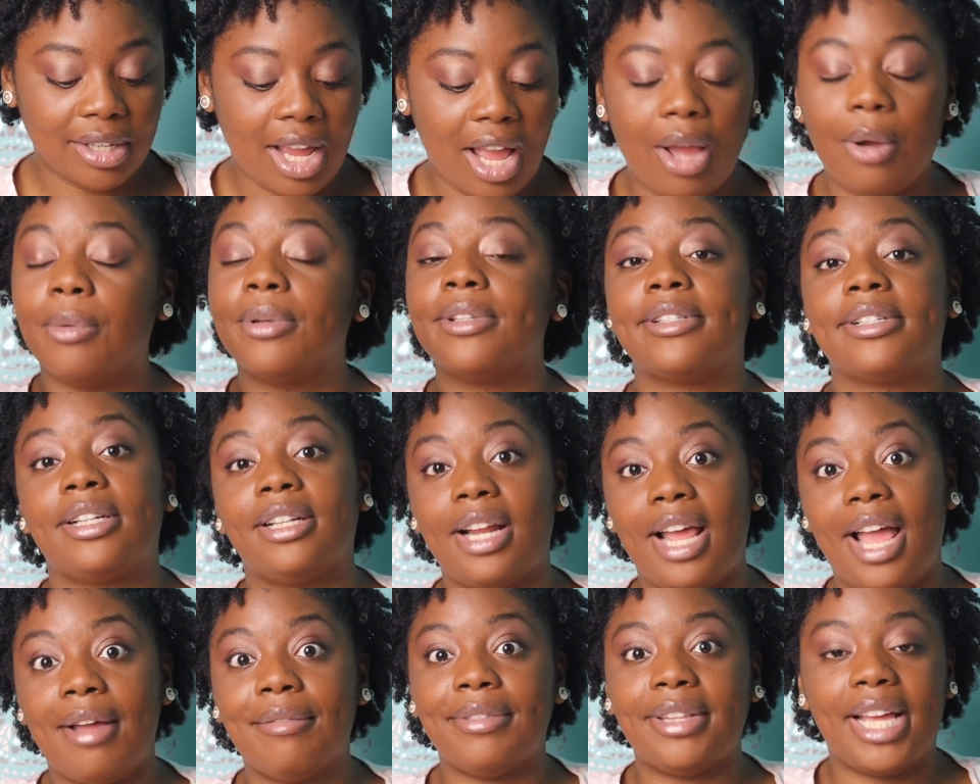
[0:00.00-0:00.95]
I wasn't gonna
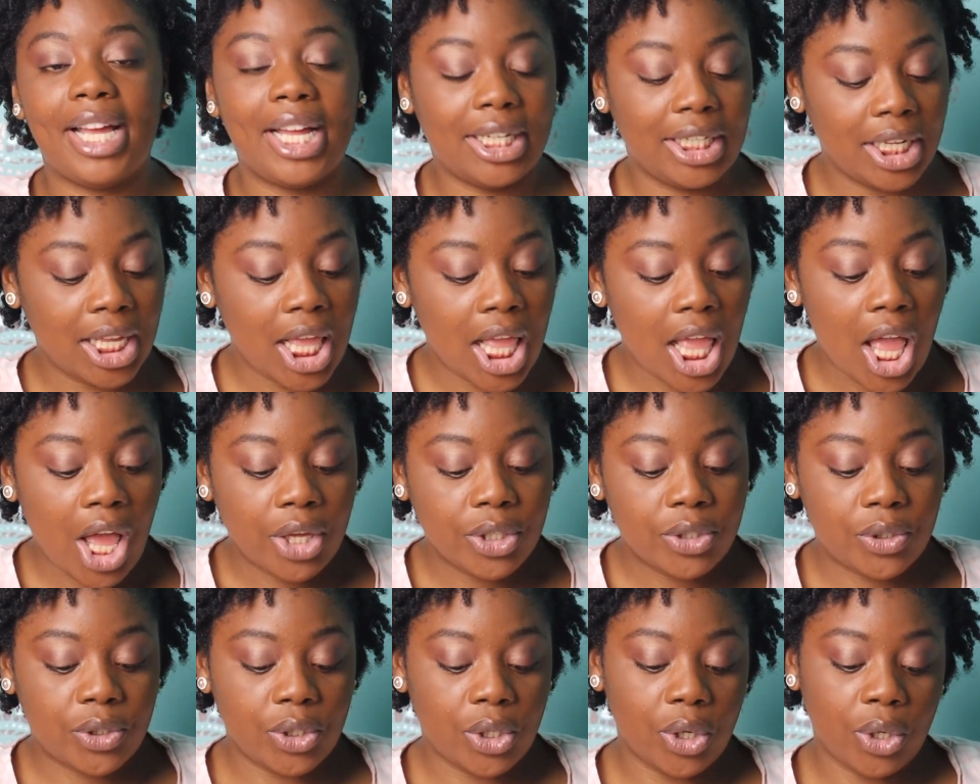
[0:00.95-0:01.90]
have that.
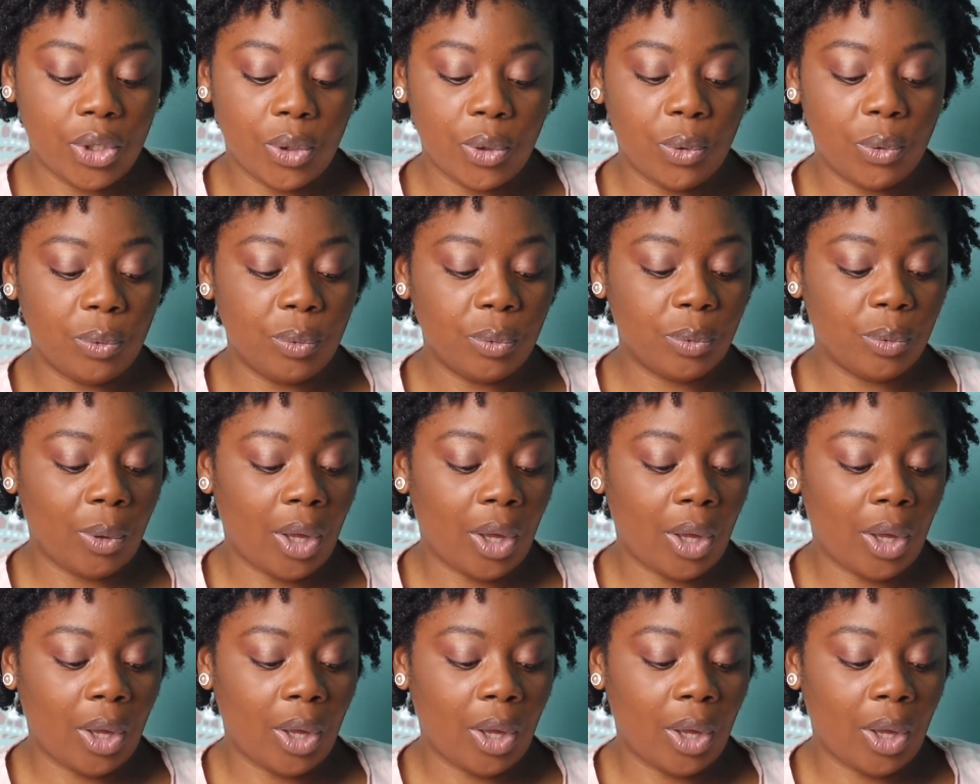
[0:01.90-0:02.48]
So